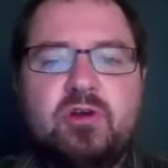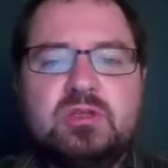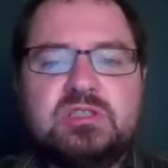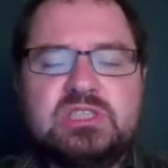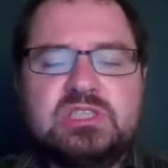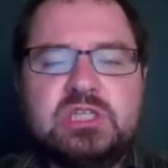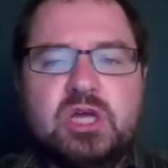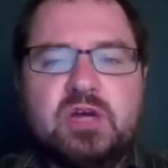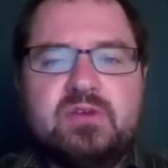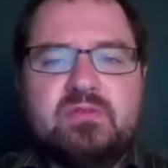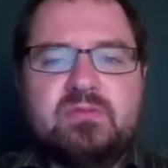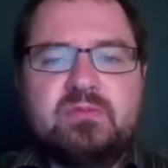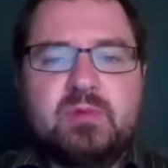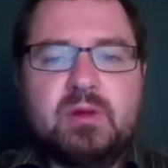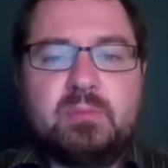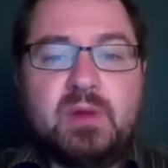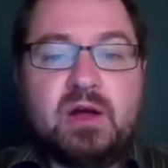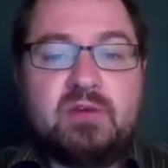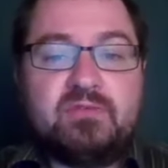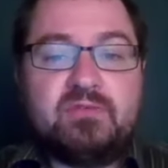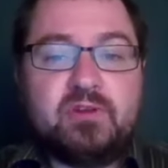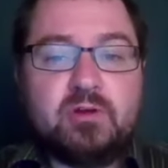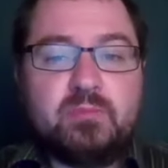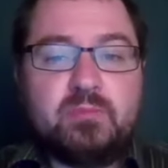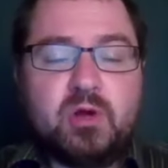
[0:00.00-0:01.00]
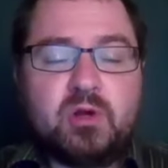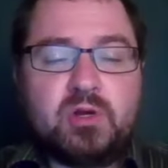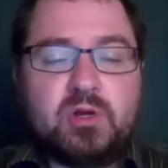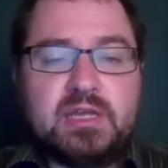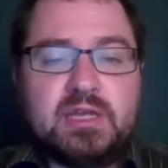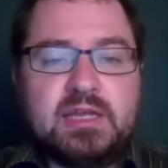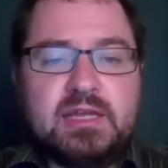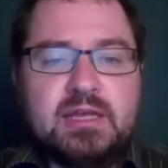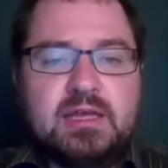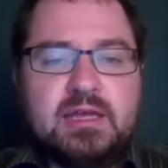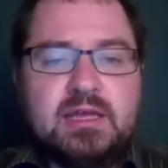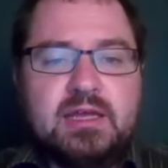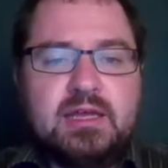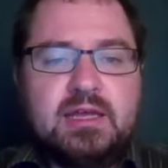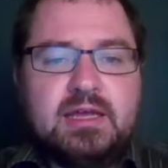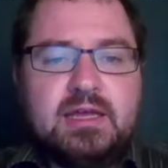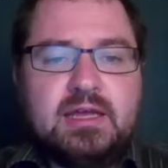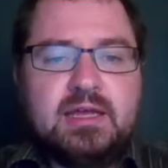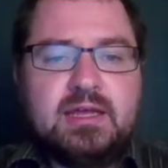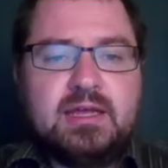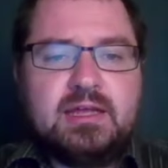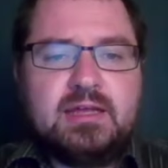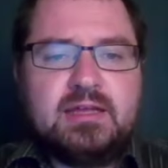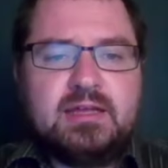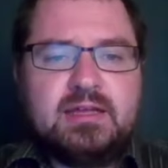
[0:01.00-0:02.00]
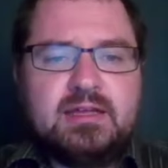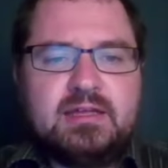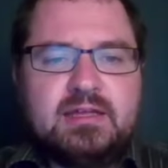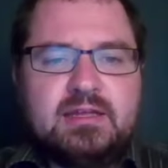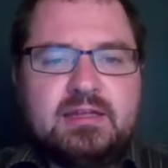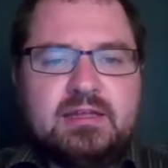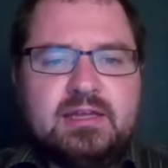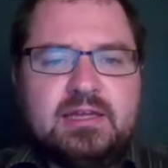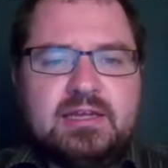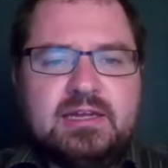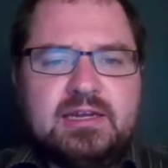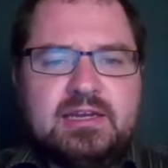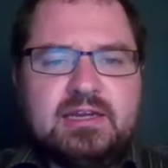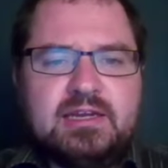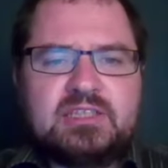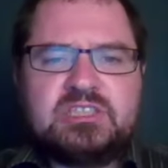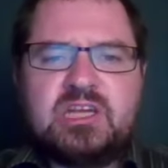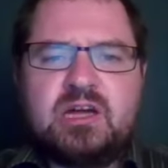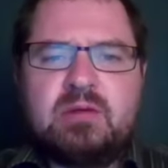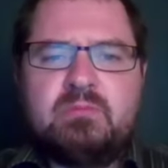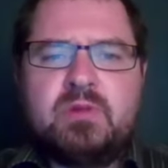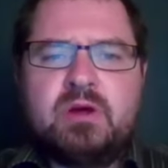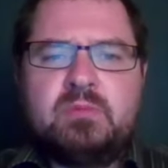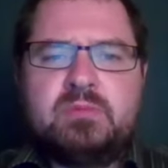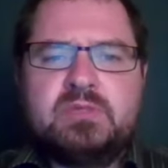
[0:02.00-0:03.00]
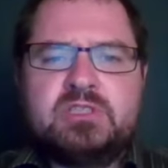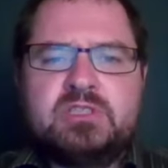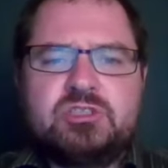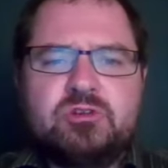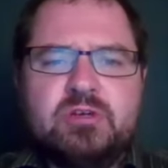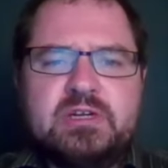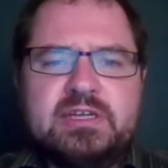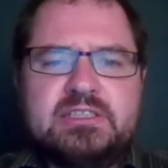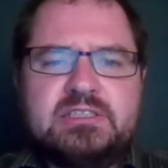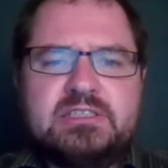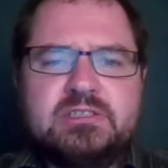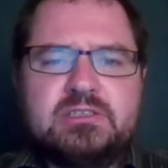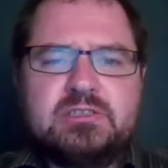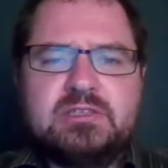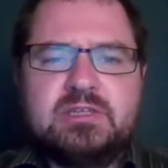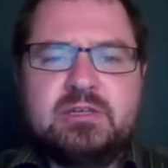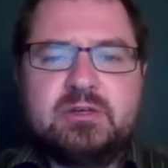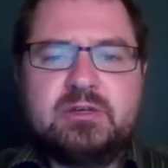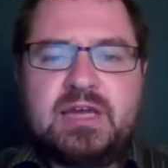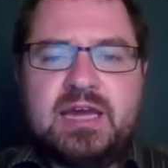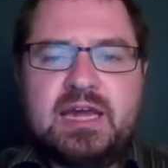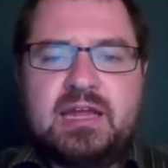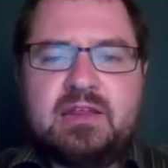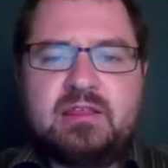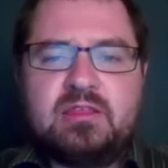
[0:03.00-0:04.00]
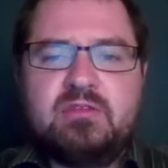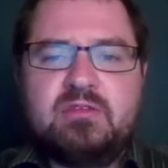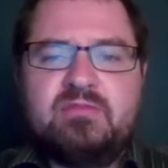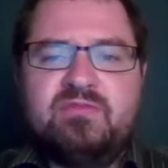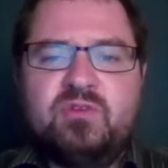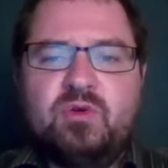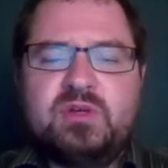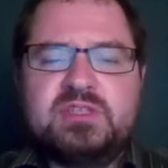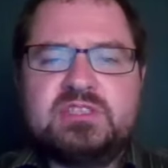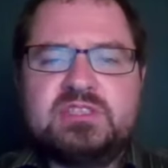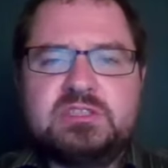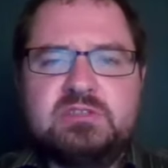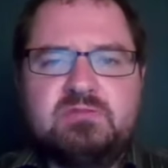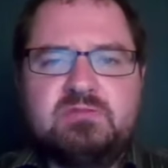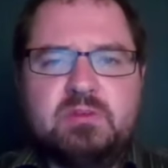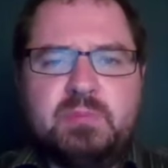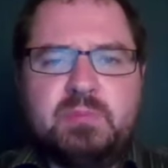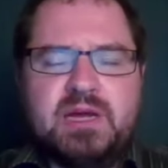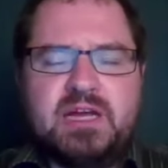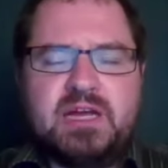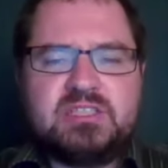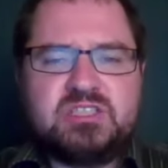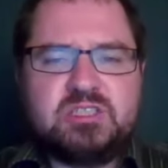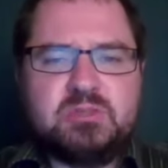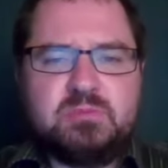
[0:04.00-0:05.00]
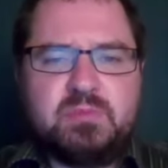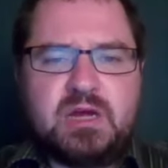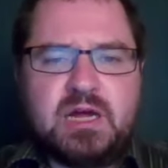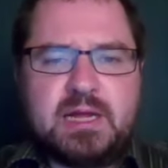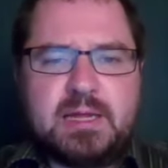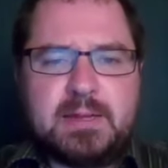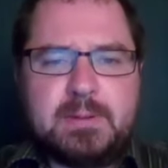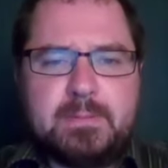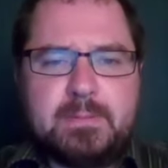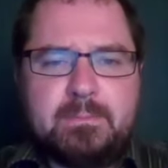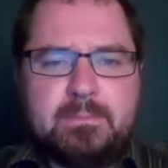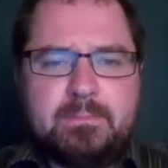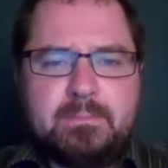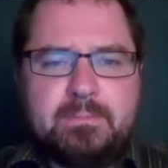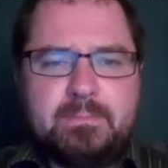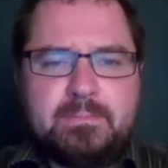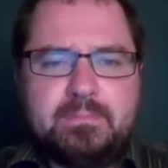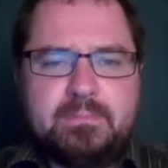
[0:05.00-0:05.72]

frozen above her body. He looks up momentarily to locate the voice of the passerby.